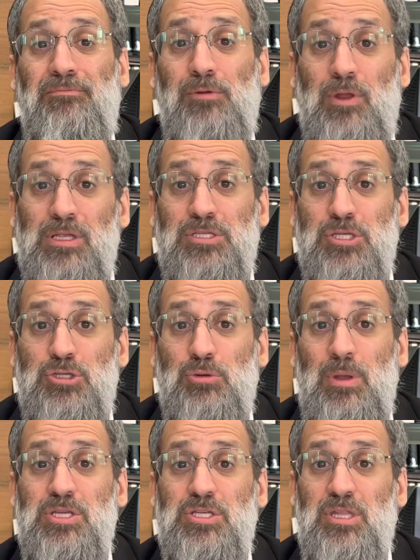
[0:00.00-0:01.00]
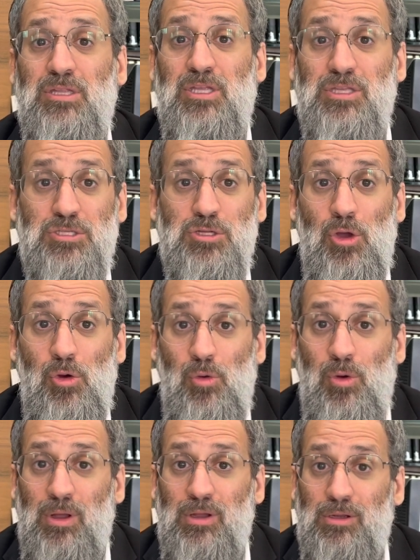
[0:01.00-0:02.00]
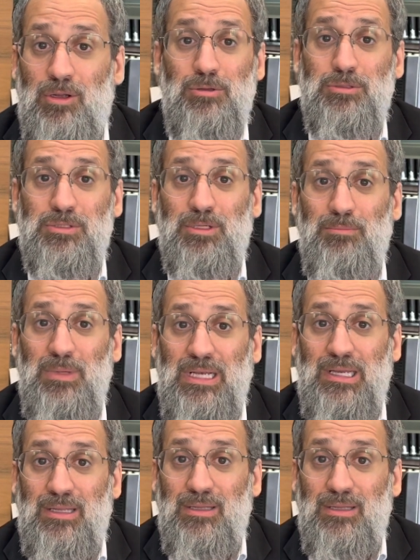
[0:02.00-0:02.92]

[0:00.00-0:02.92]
we're in a situation that there's no kosher milk,